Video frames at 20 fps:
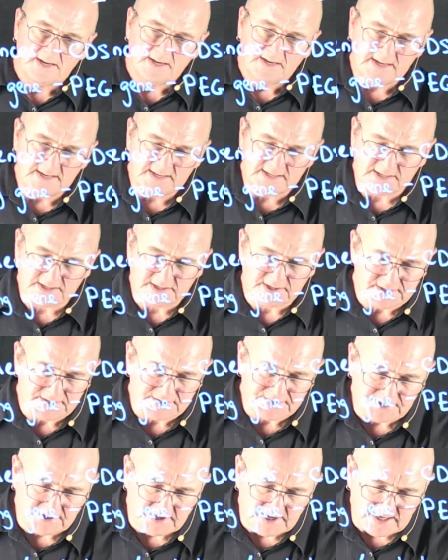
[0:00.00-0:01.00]
is a
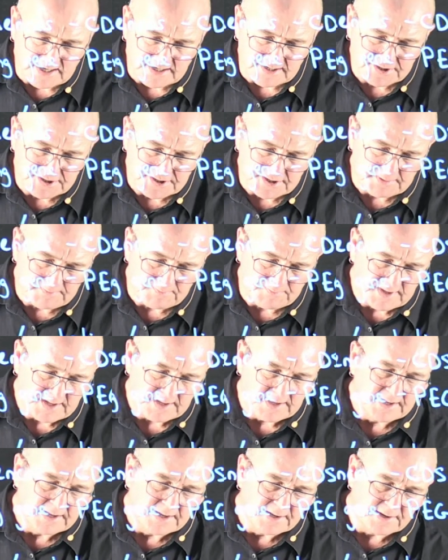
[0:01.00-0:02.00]
stretch
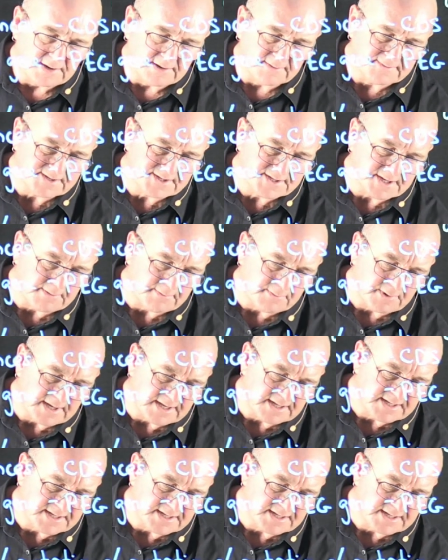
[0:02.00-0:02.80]
of somewhere